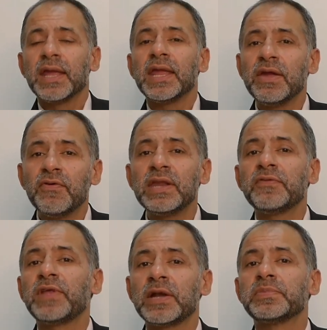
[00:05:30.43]
even
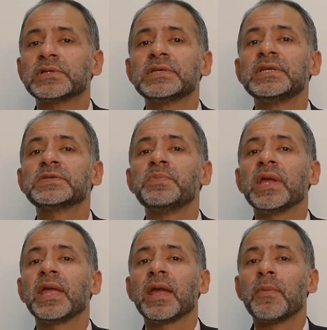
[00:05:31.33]
if that person is
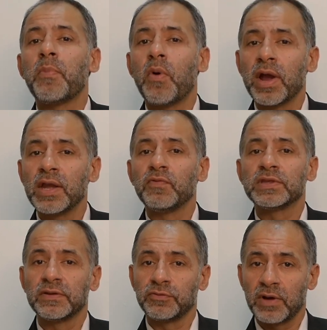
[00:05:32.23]
making a point
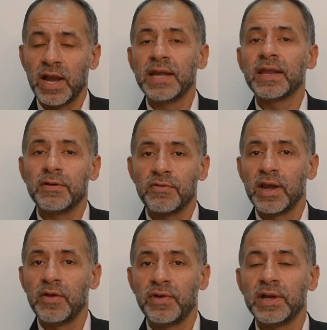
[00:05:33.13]
which is right and
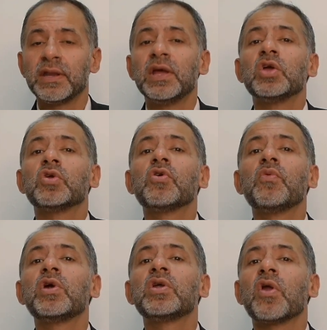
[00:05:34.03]
relevant, you
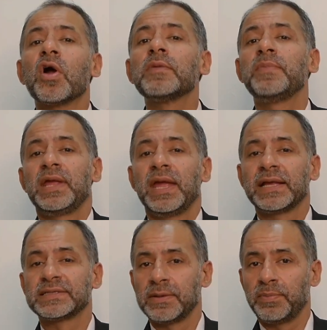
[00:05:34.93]
would not be
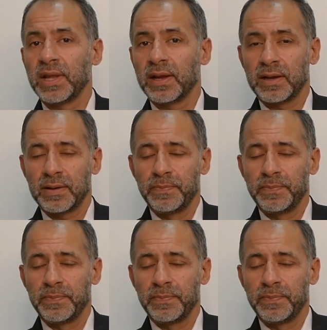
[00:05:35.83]
accepting it.